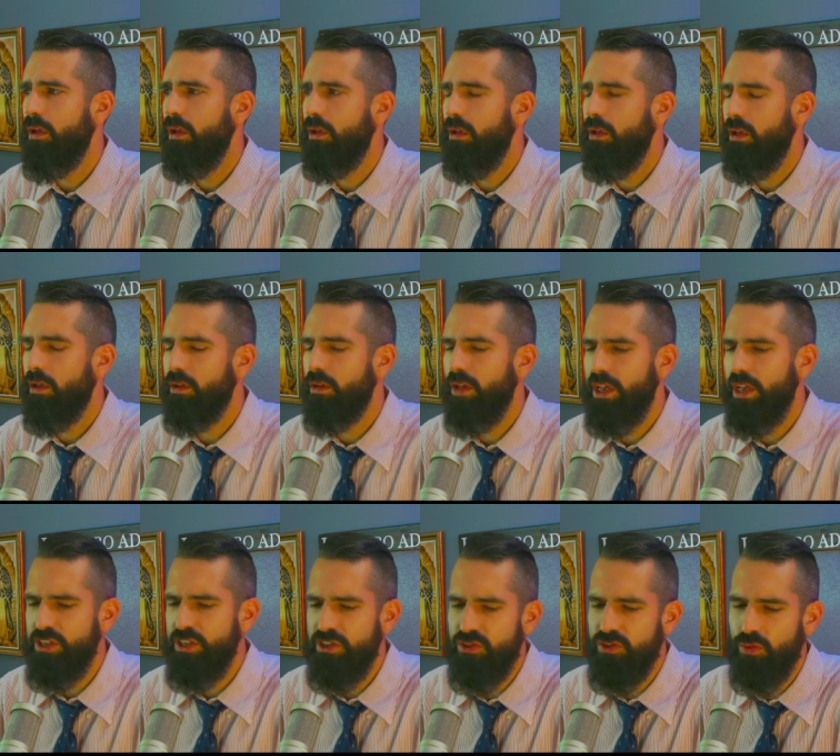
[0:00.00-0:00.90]

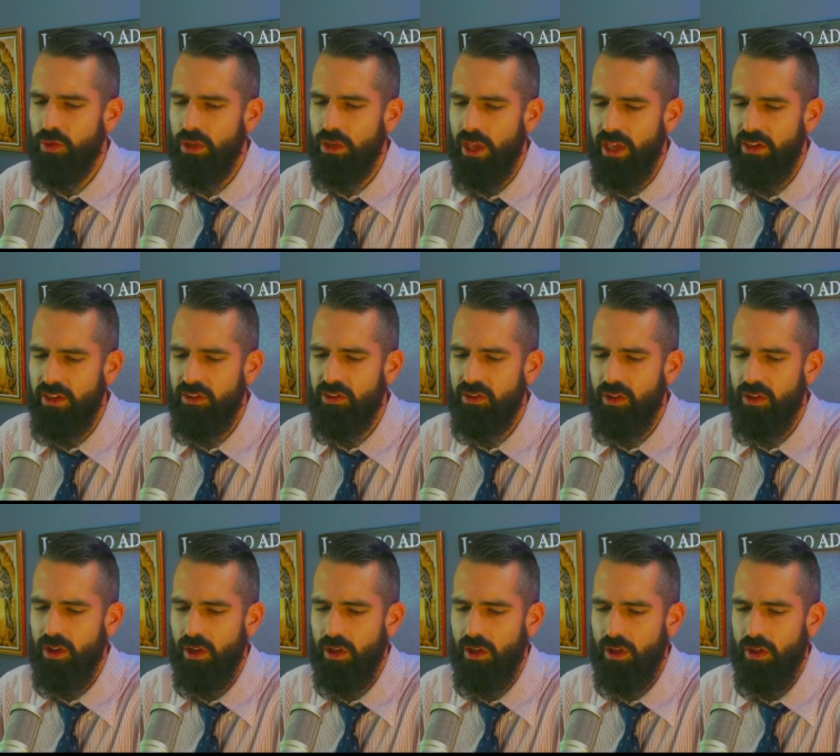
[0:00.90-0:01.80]
Ignatius relates
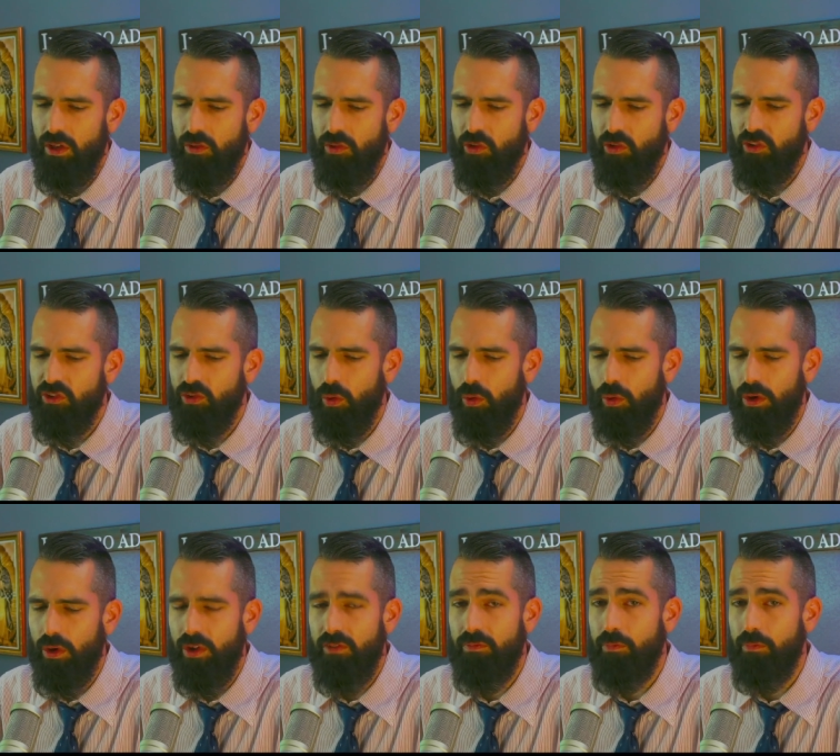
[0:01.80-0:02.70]
the story
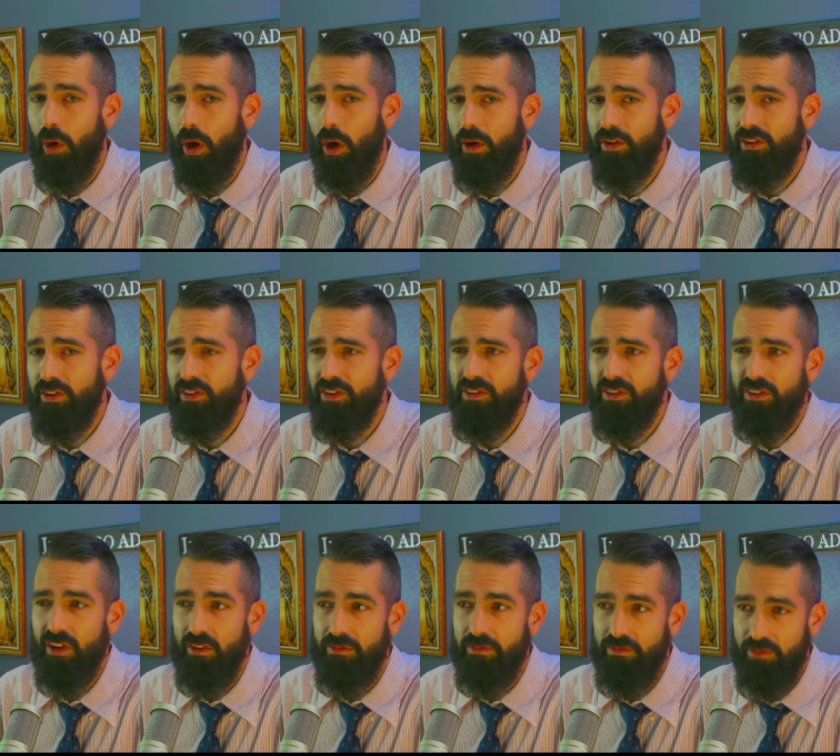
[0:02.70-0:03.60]
of Bardas's
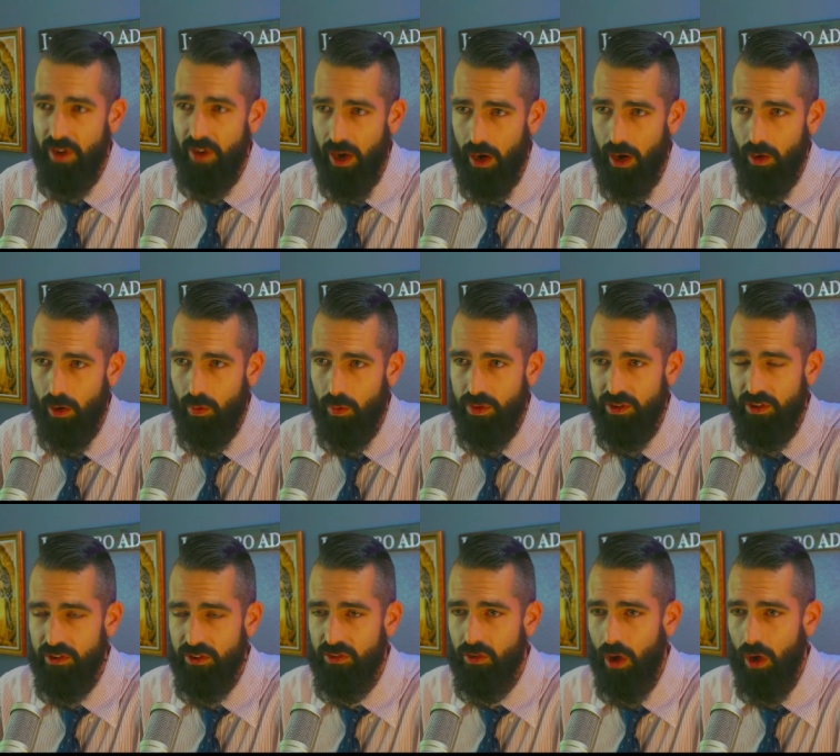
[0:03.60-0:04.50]
affair with
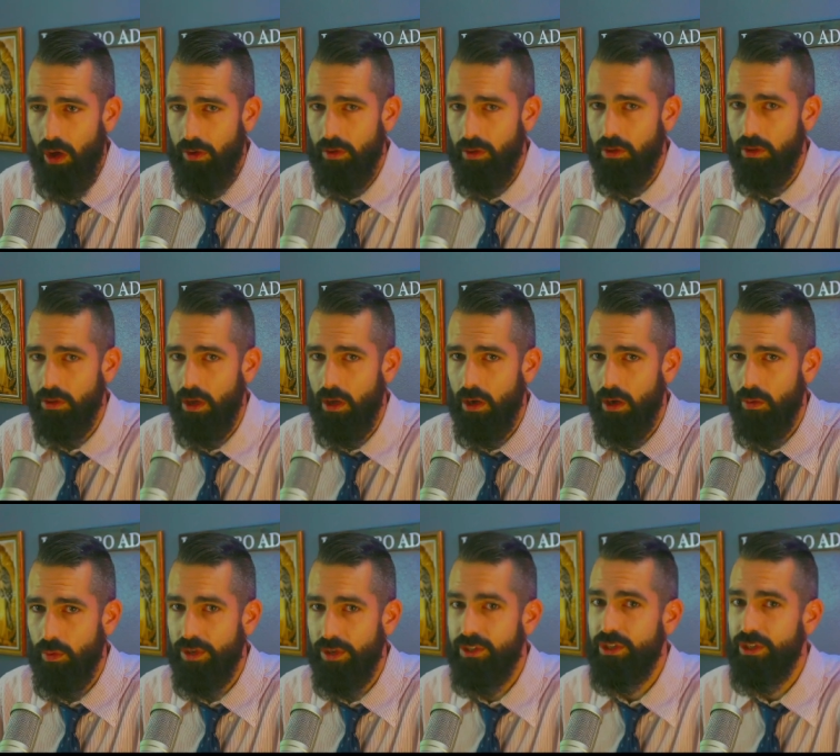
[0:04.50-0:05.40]
his daughter in law,
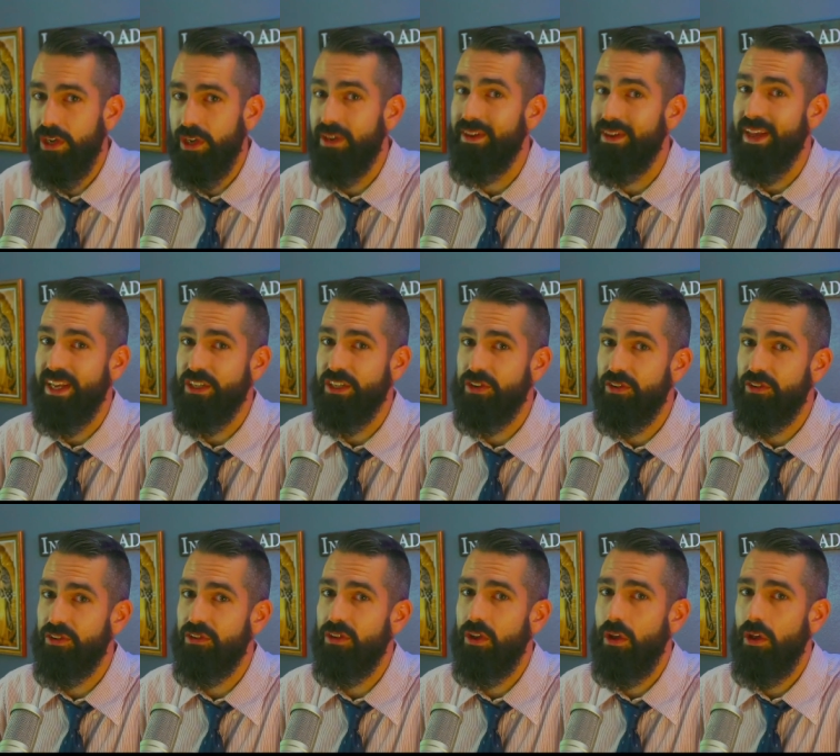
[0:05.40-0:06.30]
which
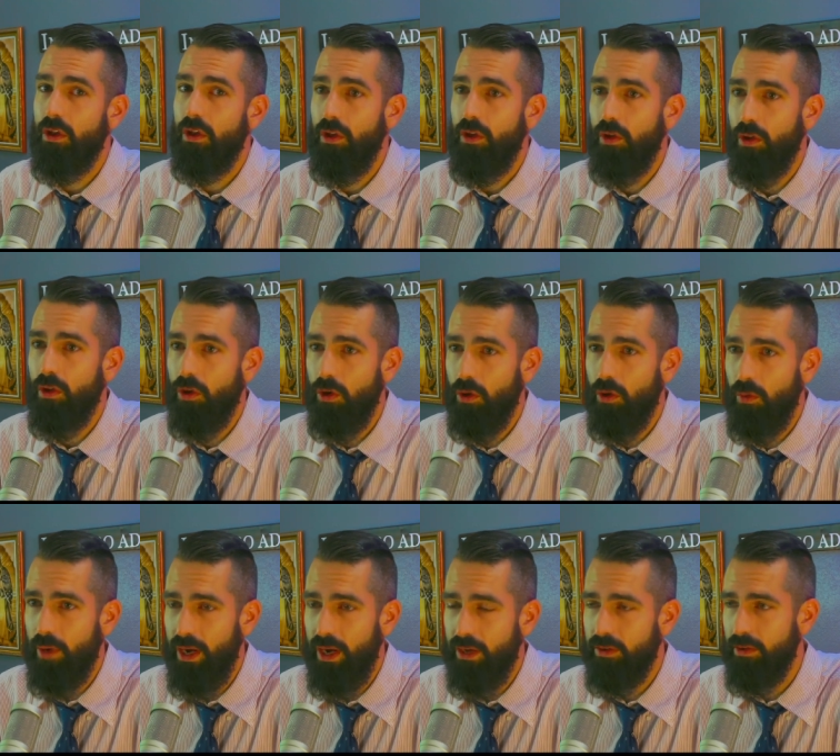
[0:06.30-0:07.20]
Ignatius
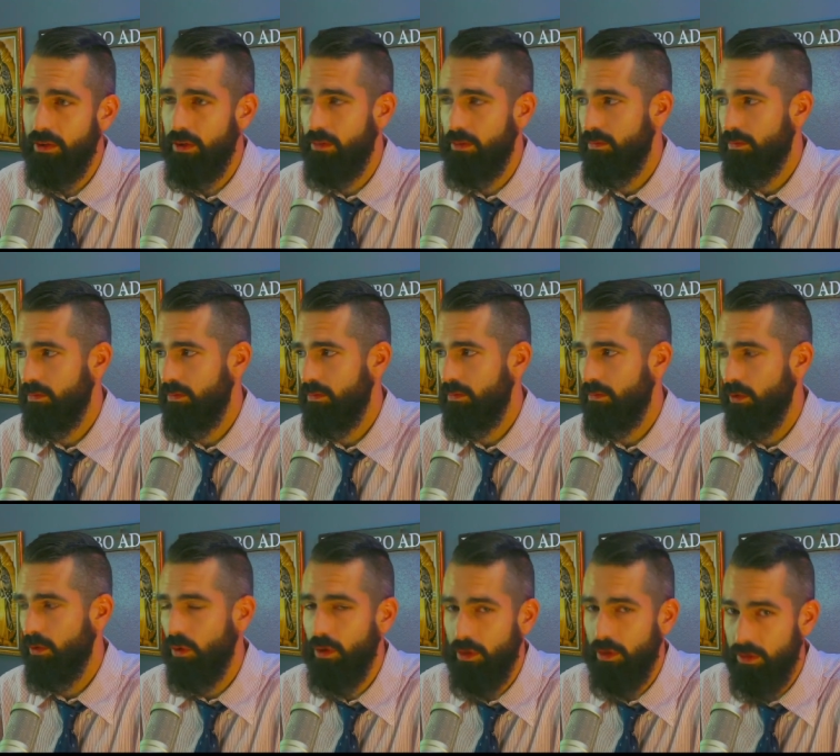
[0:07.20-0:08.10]
corrected,
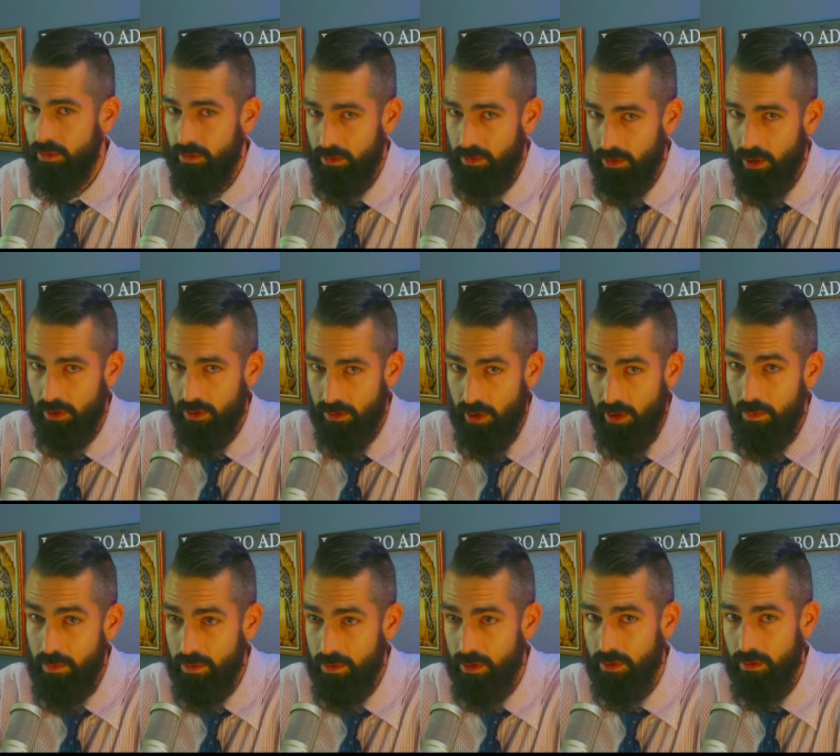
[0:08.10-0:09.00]
or
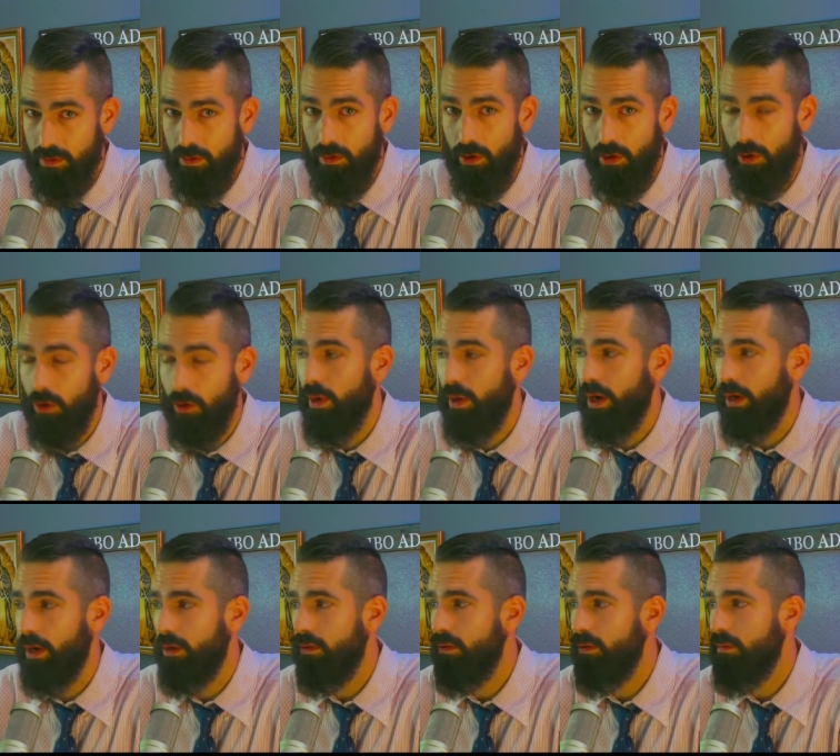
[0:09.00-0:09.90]
attempted to
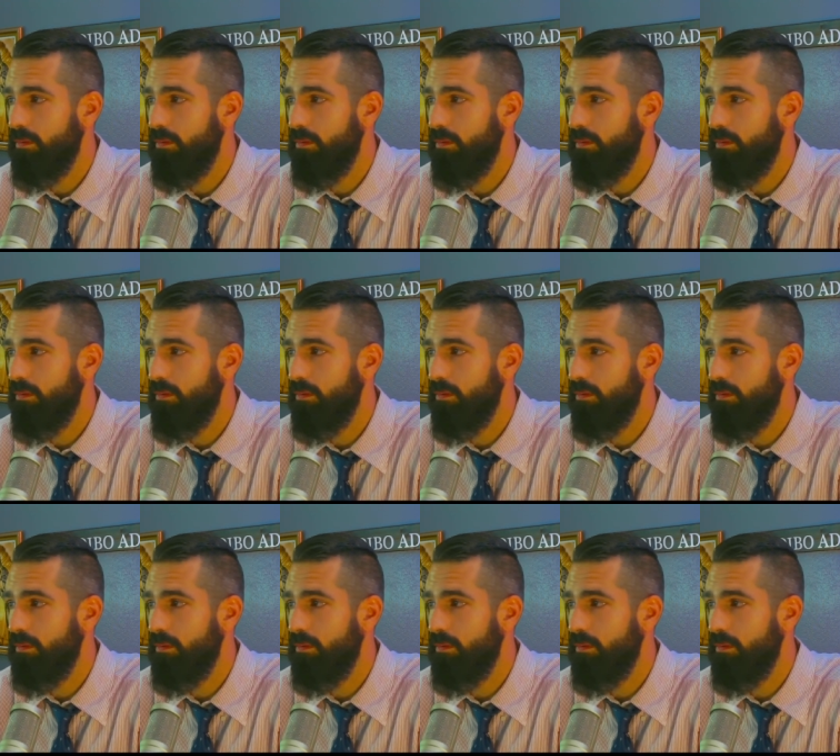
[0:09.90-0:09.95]
correct.